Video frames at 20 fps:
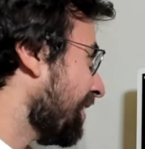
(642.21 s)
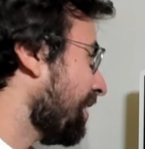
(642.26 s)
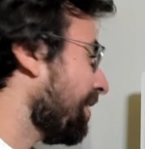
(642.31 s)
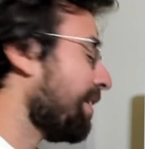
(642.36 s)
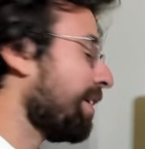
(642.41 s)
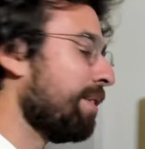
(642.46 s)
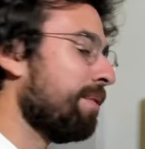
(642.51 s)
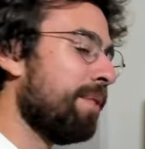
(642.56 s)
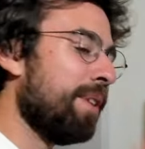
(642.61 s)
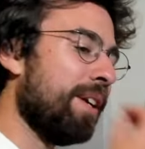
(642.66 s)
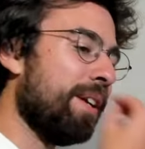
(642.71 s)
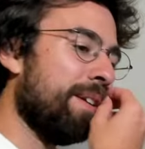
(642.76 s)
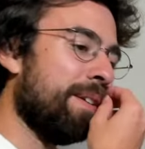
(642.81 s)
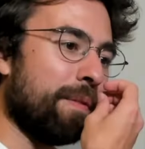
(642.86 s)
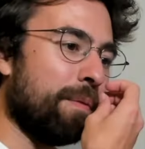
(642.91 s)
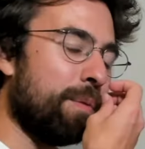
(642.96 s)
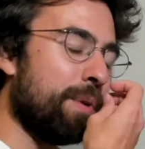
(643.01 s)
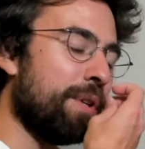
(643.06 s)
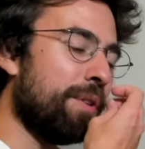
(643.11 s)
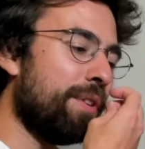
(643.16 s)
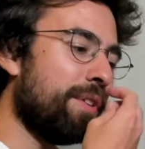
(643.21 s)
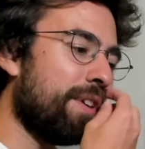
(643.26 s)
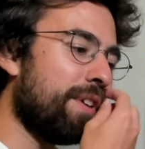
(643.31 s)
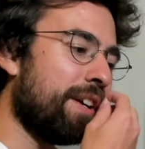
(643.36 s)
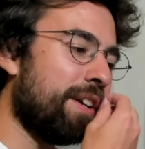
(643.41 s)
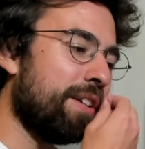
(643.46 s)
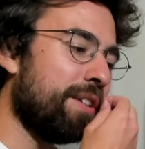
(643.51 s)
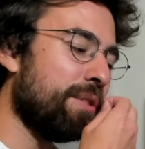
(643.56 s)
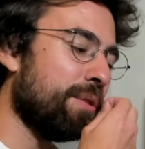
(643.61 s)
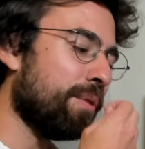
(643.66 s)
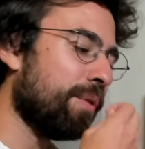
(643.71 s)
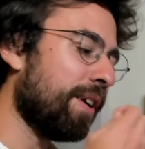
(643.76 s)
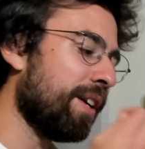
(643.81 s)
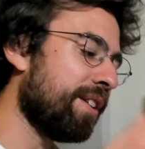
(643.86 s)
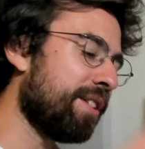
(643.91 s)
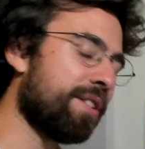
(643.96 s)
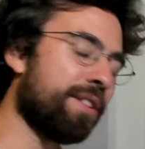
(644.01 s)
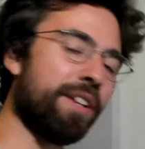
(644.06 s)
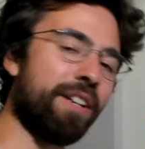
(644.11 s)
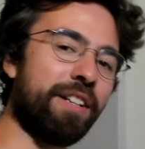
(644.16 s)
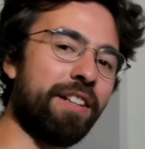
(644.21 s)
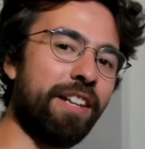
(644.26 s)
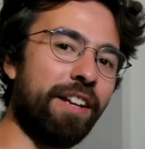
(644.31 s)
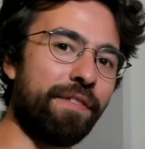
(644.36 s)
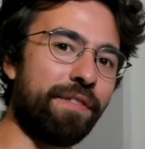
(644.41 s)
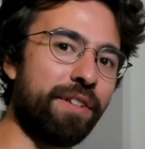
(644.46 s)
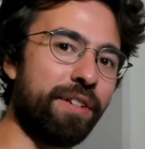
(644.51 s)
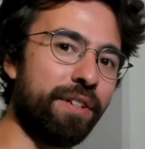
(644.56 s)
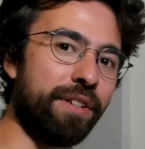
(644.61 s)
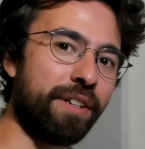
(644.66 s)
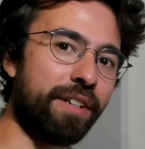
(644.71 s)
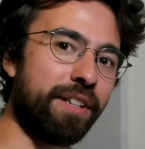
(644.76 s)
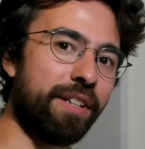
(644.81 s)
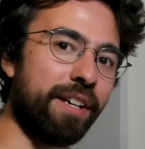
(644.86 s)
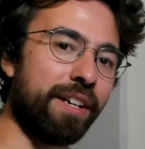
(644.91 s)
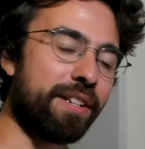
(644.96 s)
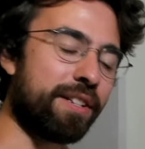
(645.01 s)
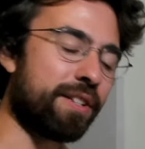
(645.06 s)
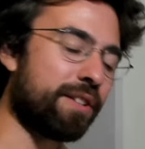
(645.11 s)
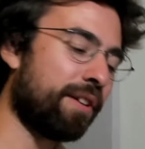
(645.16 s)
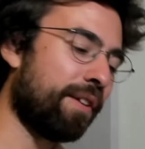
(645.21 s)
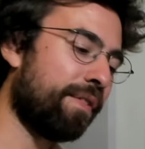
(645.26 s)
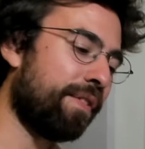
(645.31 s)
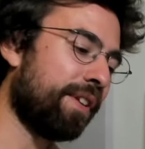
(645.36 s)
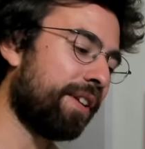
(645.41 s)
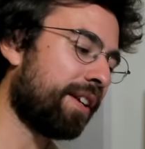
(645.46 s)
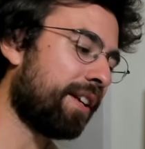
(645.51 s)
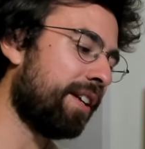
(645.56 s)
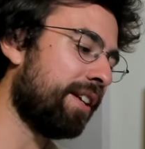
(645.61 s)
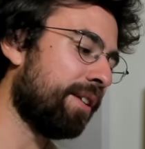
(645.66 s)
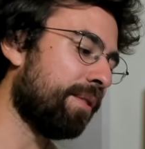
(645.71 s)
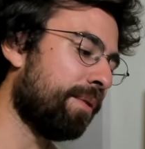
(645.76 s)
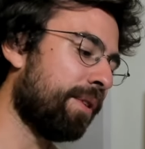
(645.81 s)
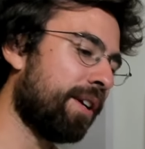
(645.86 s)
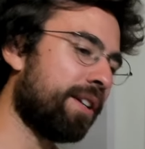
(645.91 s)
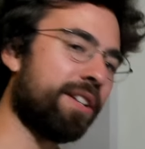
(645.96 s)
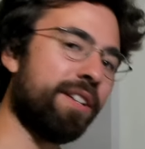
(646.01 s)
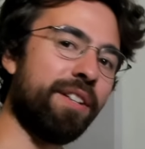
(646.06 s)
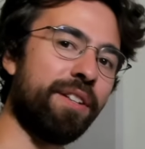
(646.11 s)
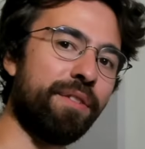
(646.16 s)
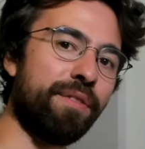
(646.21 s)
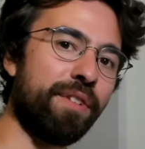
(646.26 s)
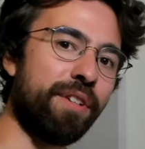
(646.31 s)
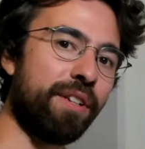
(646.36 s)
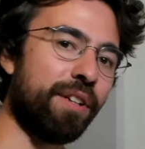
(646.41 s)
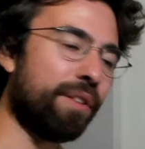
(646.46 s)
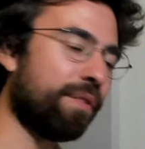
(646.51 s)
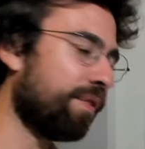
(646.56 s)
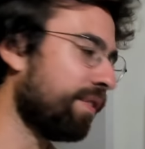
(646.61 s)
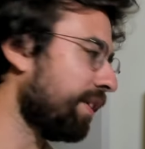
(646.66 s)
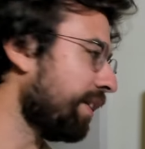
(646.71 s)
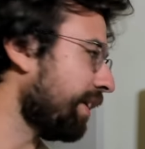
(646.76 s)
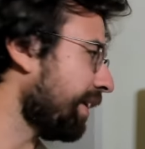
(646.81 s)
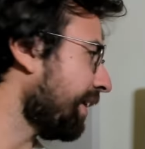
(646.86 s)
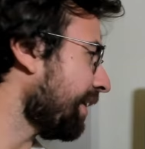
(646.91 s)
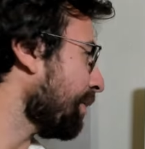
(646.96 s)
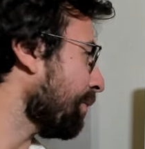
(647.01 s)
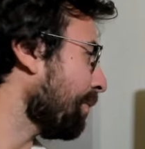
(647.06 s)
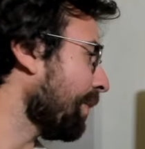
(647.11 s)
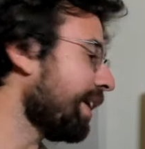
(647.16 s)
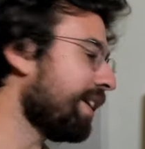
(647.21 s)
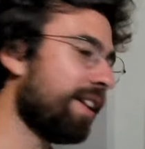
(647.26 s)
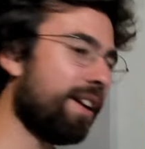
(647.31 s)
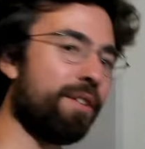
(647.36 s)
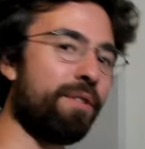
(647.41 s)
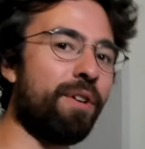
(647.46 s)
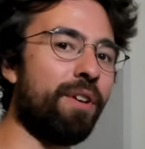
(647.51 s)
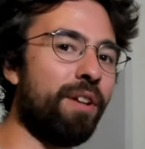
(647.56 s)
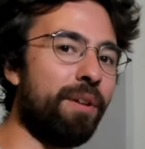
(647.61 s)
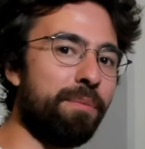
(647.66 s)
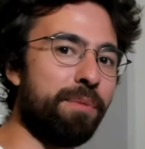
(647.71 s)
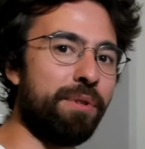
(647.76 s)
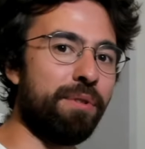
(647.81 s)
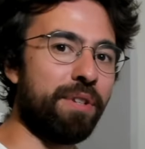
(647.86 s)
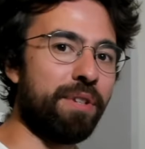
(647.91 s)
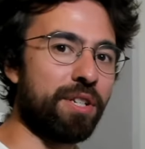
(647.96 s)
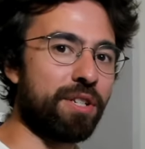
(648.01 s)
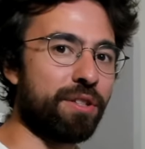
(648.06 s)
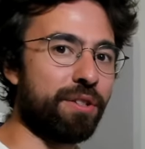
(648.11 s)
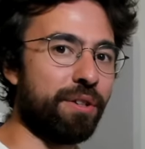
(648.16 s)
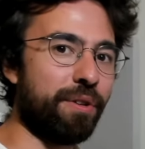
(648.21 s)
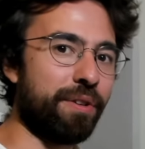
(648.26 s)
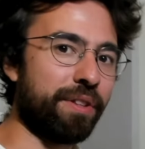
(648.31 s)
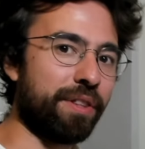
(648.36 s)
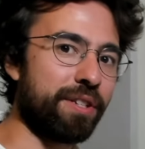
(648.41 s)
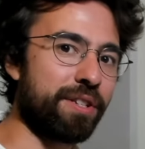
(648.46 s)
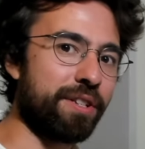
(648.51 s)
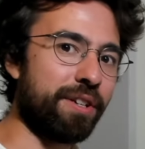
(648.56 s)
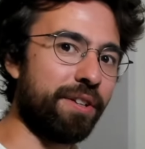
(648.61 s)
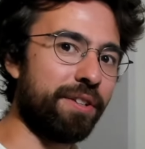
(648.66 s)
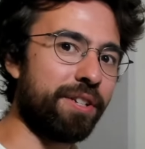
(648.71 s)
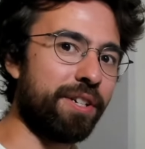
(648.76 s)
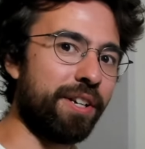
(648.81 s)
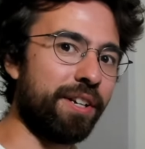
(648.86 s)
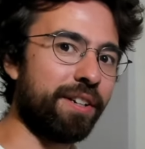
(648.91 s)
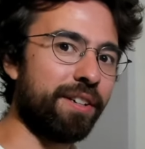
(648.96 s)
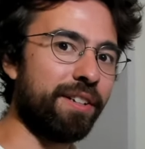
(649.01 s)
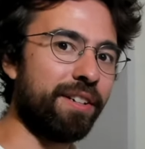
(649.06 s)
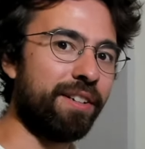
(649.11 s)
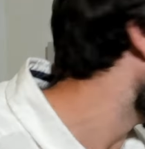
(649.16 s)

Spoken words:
Okay, wait. We don't know how to do a right strike, left hook yet, so I feel like I need to watch another video for that. Right now, all I'm doing is throwing the salt shaker.